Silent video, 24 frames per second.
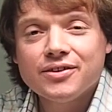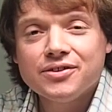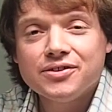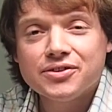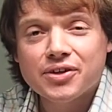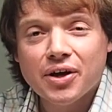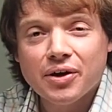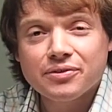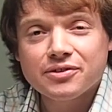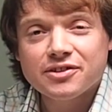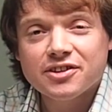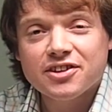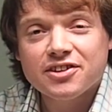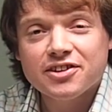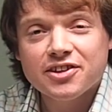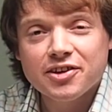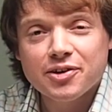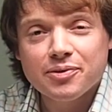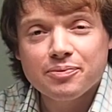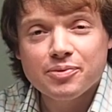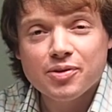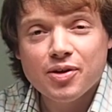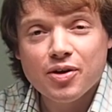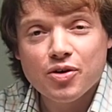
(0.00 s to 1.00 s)
Don't
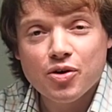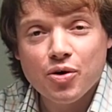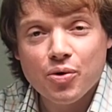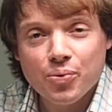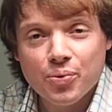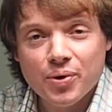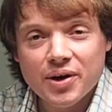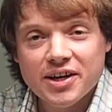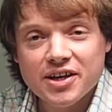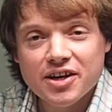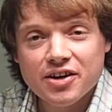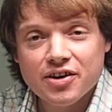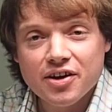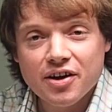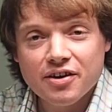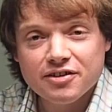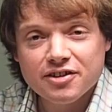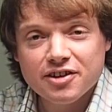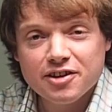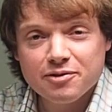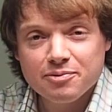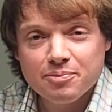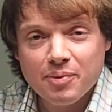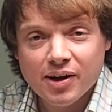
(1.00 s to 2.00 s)
assume that your reader knows
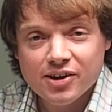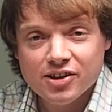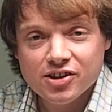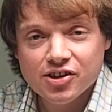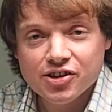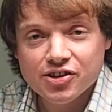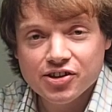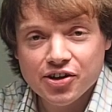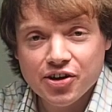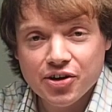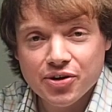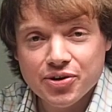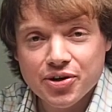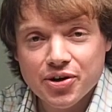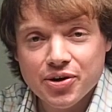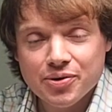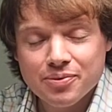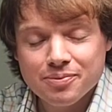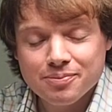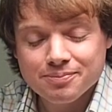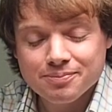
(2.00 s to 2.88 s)
as much as you do.